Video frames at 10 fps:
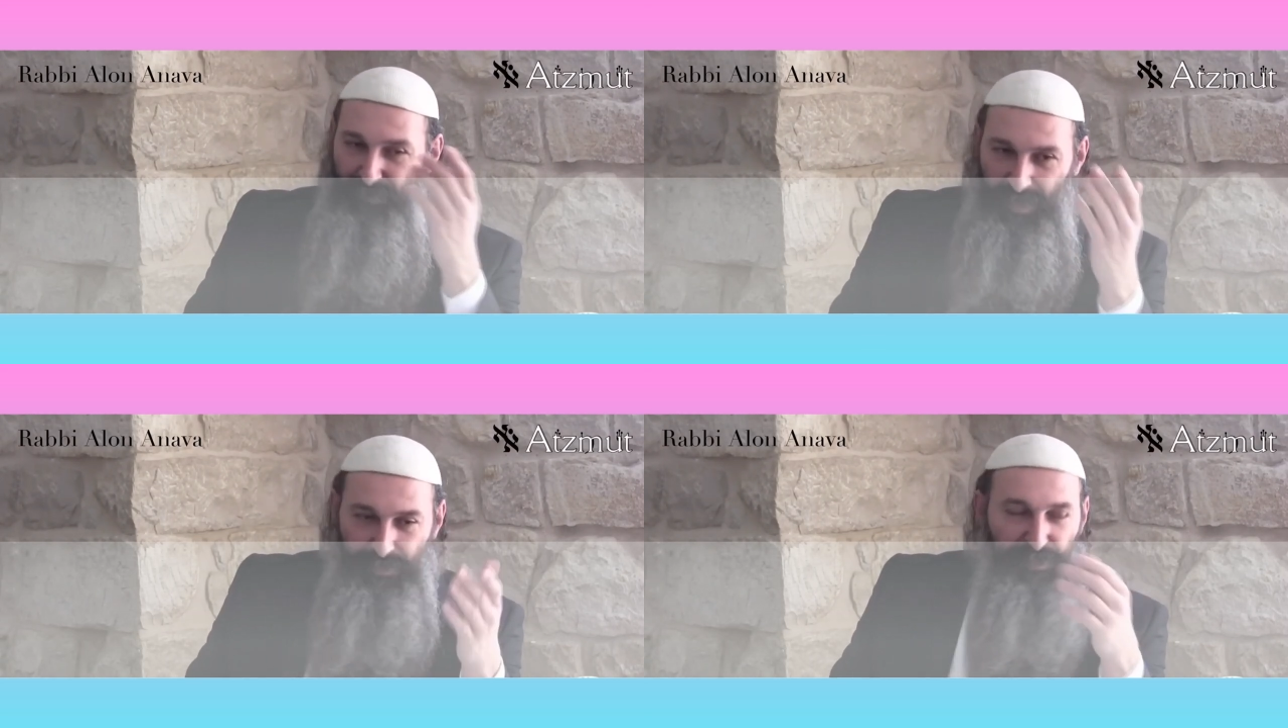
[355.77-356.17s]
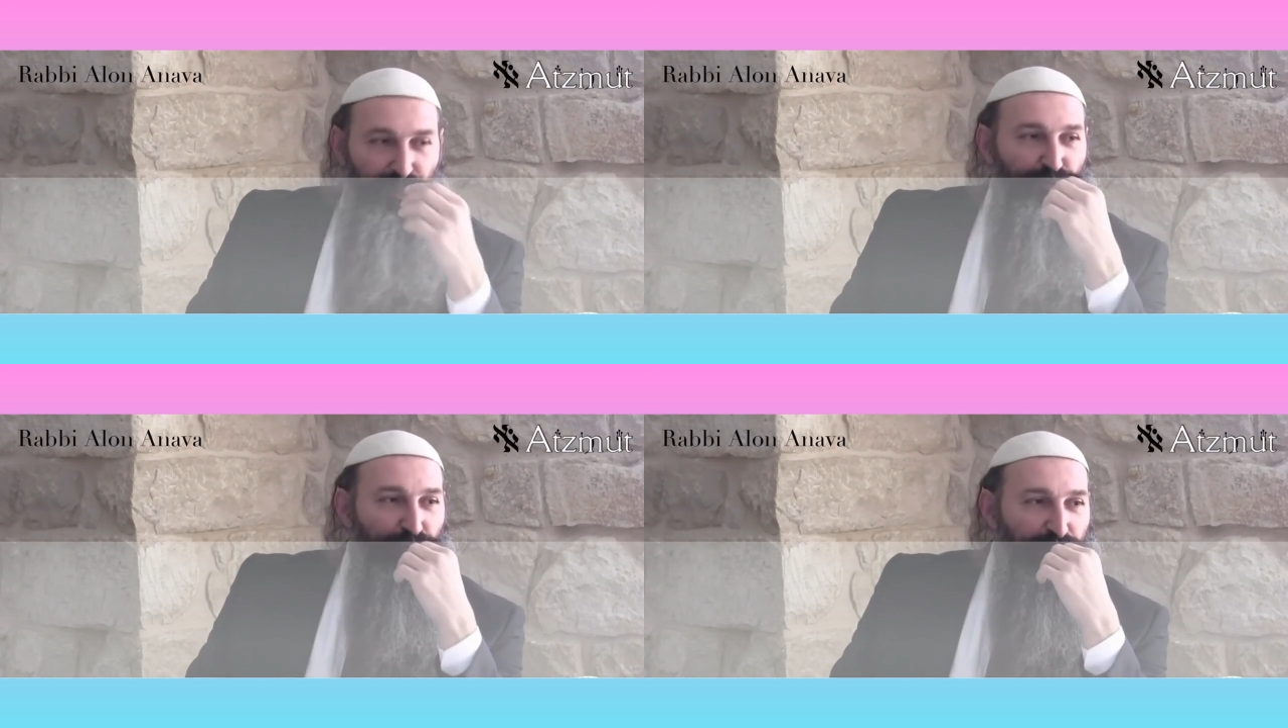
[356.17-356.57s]
Then
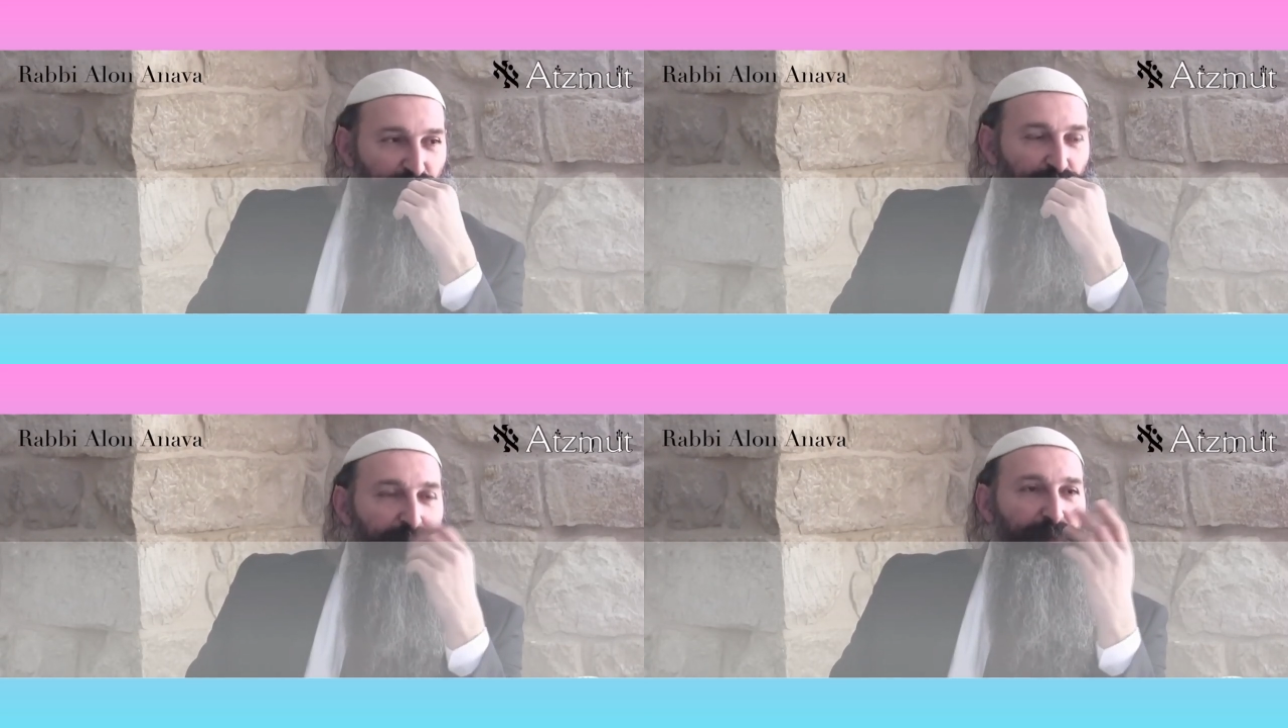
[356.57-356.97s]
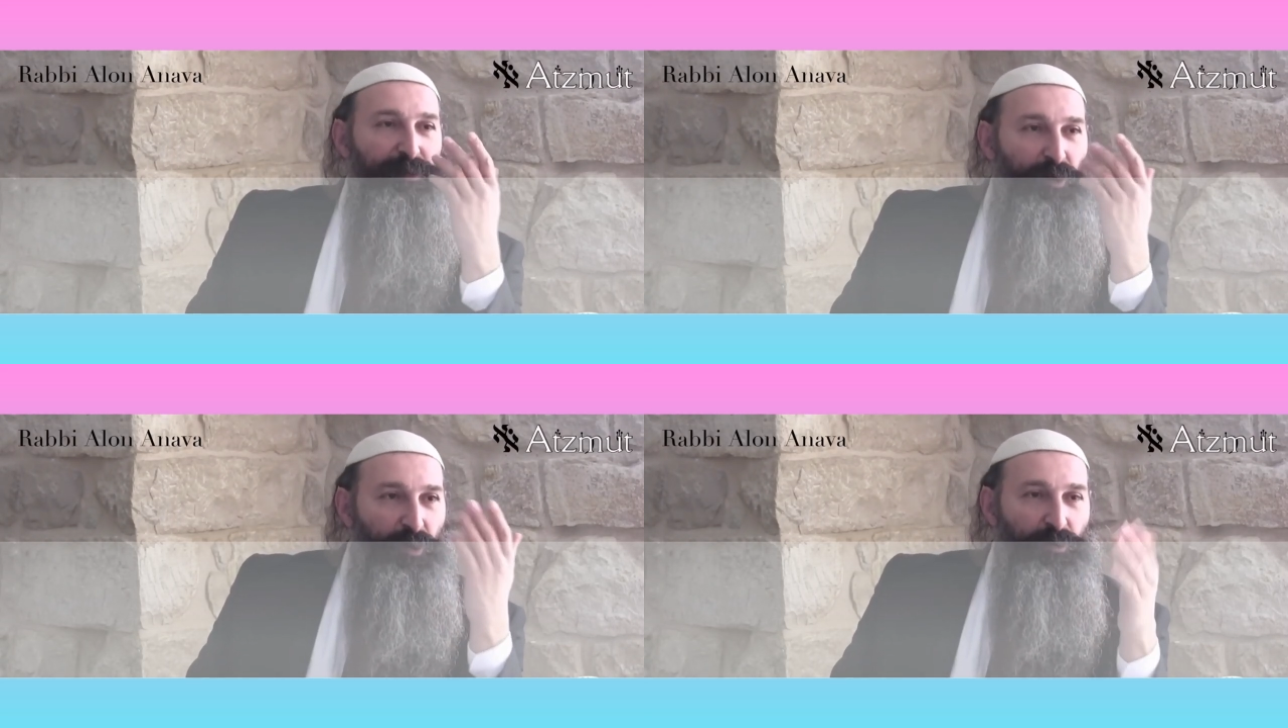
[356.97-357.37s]
start doing good,
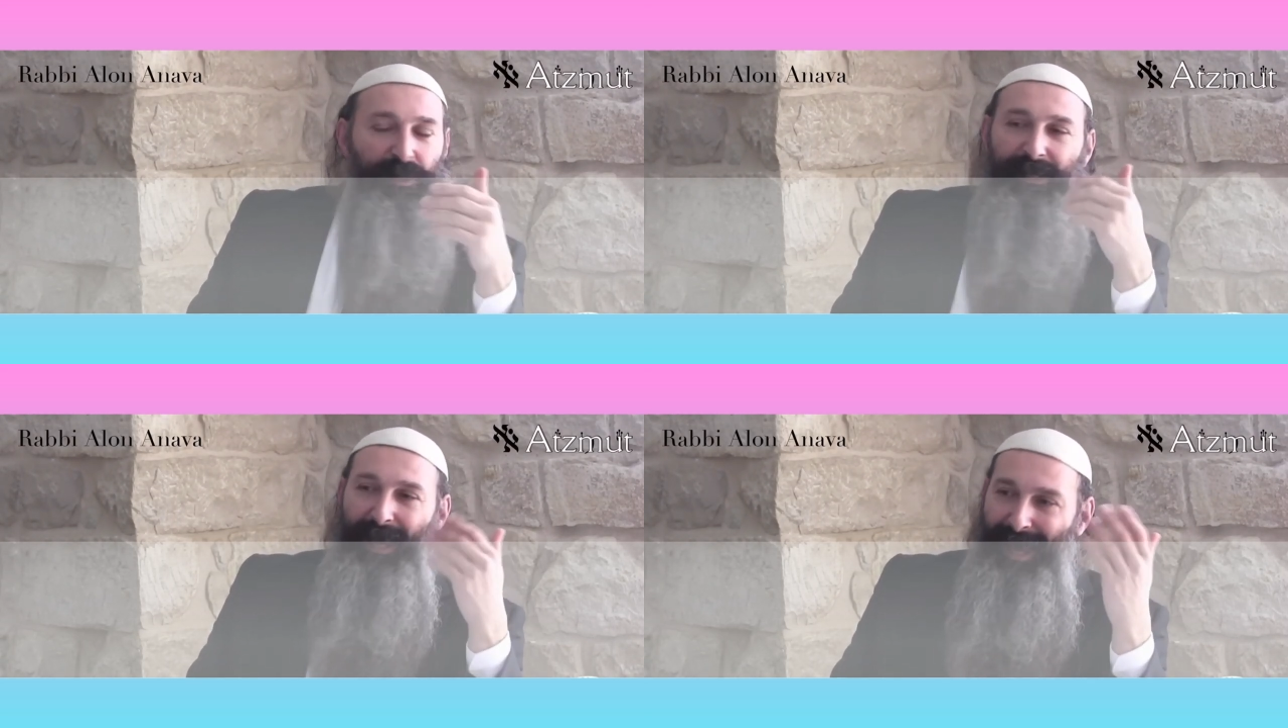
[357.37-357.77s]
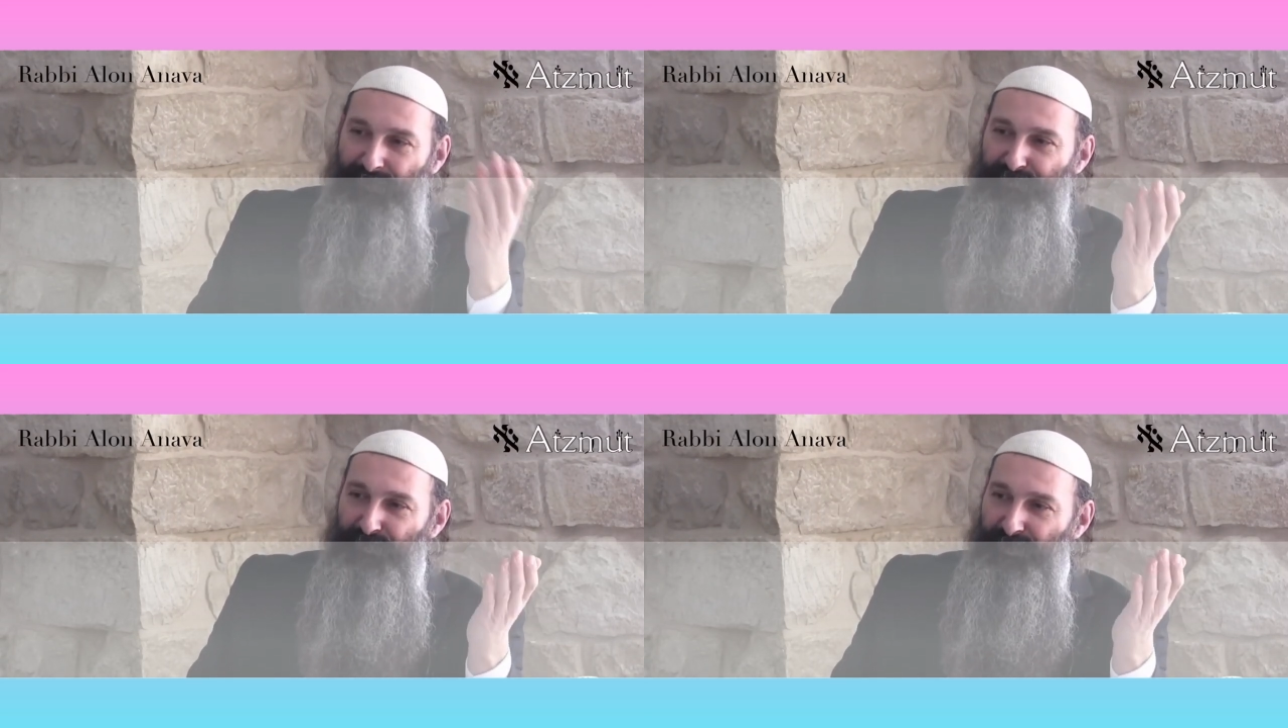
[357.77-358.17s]
but only
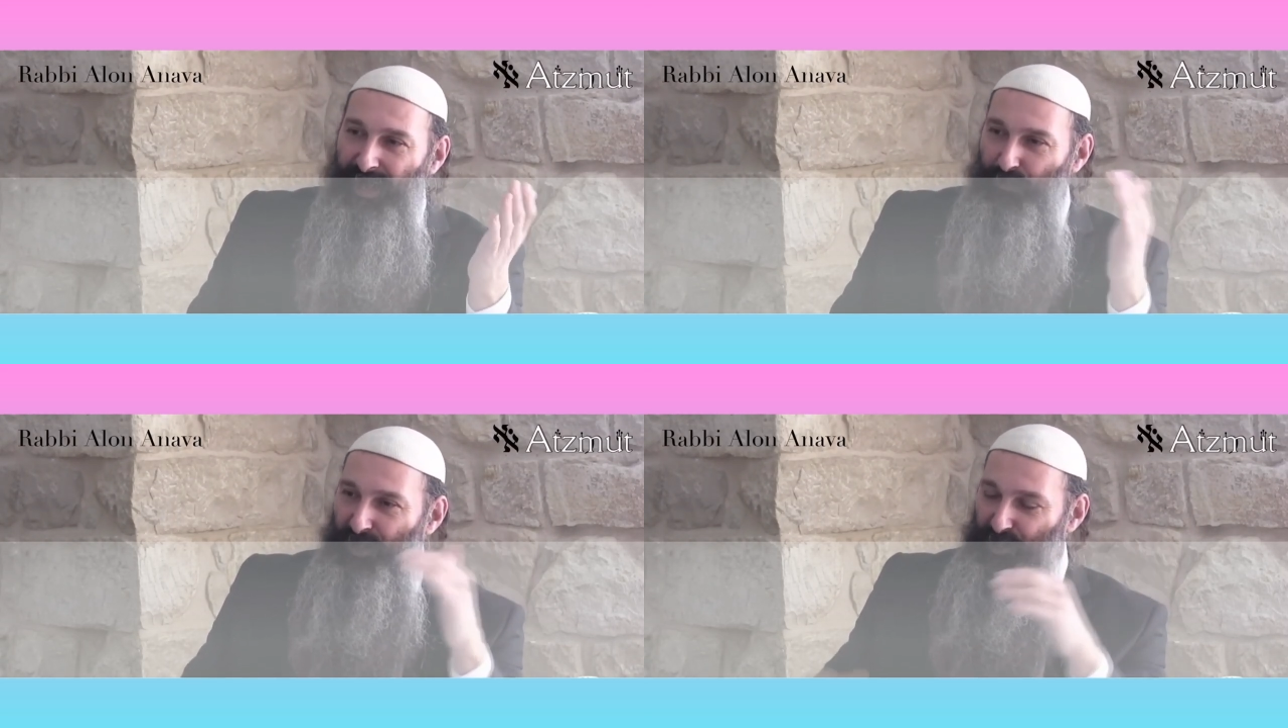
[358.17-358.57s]
after that,